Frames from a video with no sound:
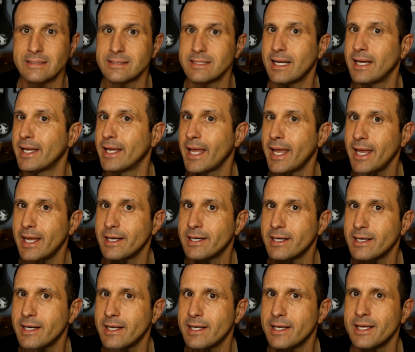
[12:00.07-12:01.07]
I
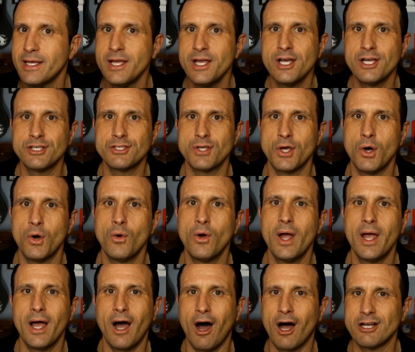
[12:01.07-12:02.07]
hated it. So
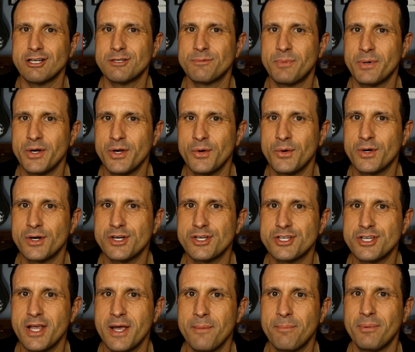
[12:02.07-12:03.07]

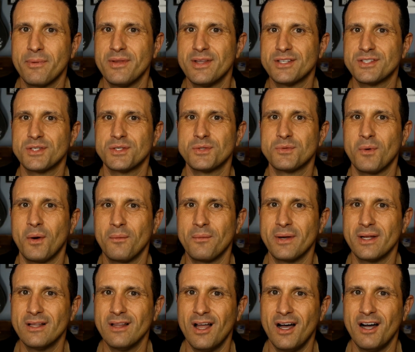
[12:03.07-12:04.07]
entrepreneurship, this is what
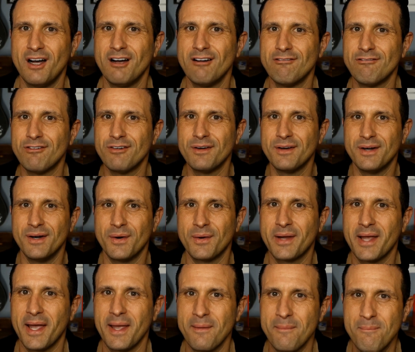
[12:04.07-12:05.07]
we love.
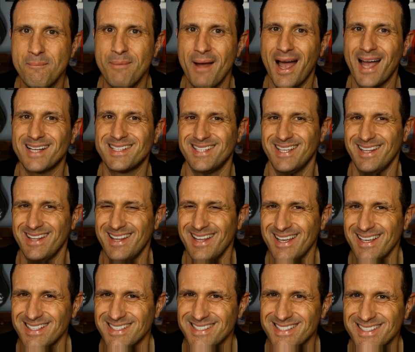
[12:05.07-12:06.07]
Okay, back to
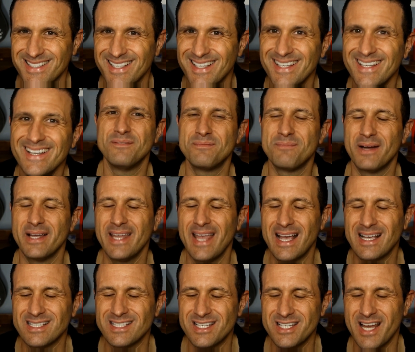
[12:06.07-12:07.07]
this. But
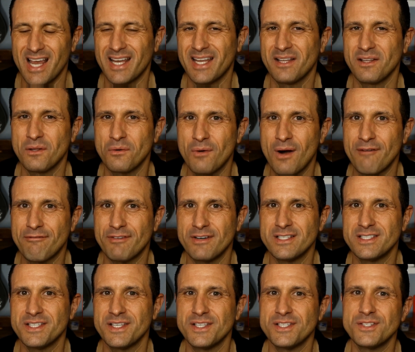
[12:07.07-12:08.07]
yes, checking the
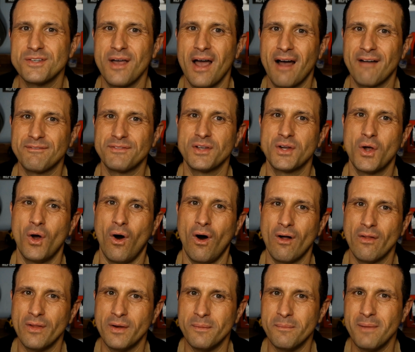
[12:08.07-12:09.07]
references, you have to call
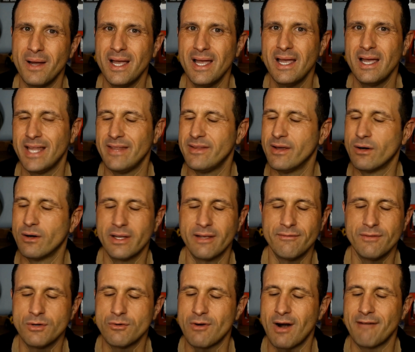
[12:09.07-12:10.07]
them. They'll
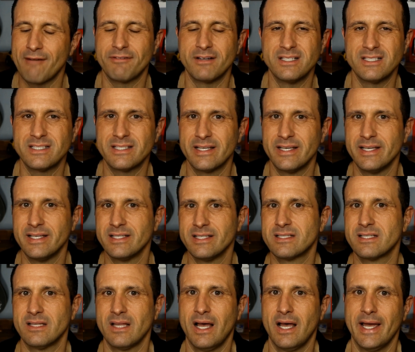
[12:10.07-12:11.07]
give you
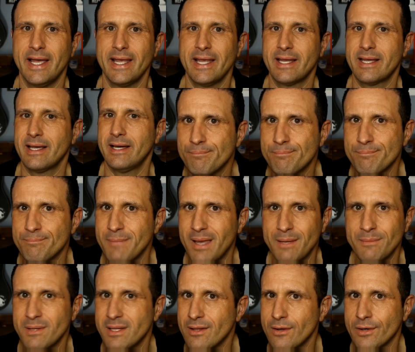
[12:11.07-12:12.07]
references like
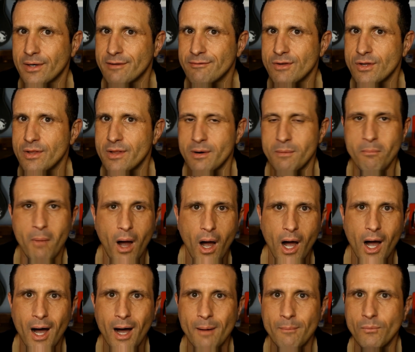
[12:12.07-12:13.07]
maybe they'll give you their
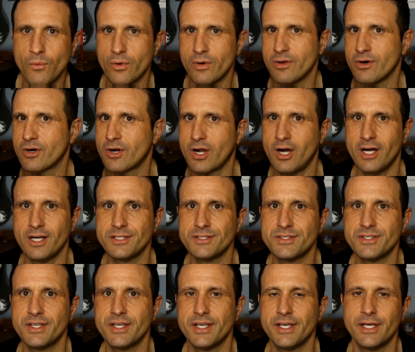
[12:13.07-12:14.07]
mom or their
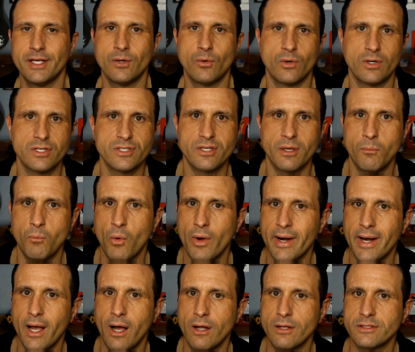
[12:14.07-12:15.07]
cousin or someone
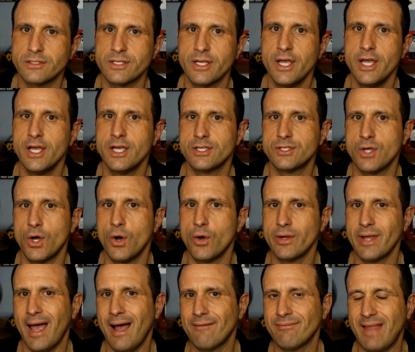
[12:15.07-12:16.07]
else. So you
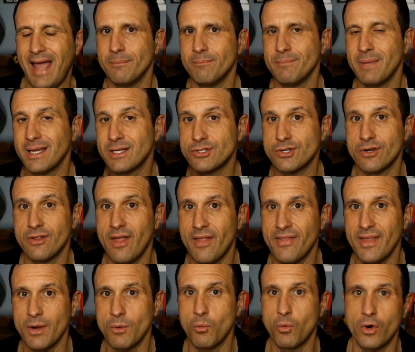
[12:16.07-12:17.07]
have to make sure that
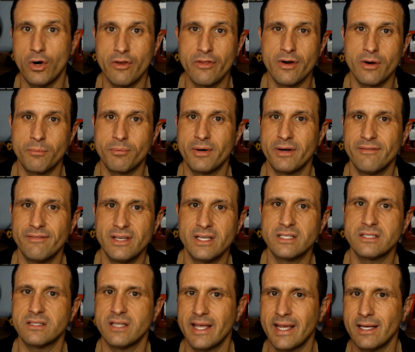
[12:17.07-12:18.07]
they were their
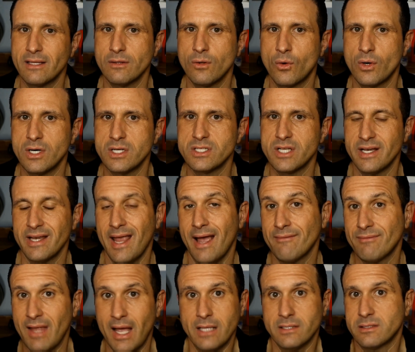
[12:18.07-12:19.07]
previous landlords, and you have
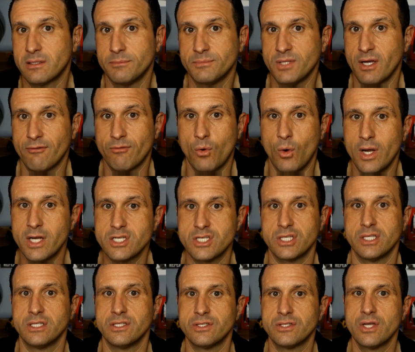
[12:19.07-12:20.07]
to ask them tough
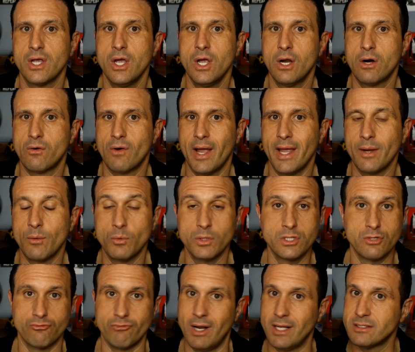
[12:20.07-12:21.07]
questions, right? Would you
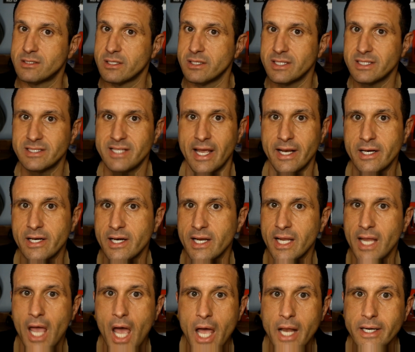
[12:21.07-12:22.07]
rent to this tenant
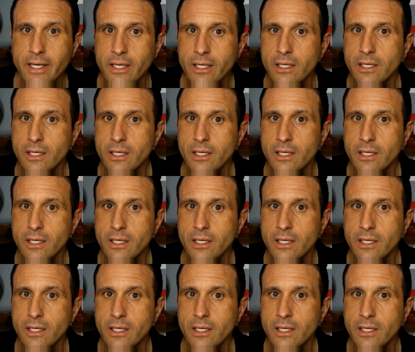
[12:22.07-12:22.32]
again?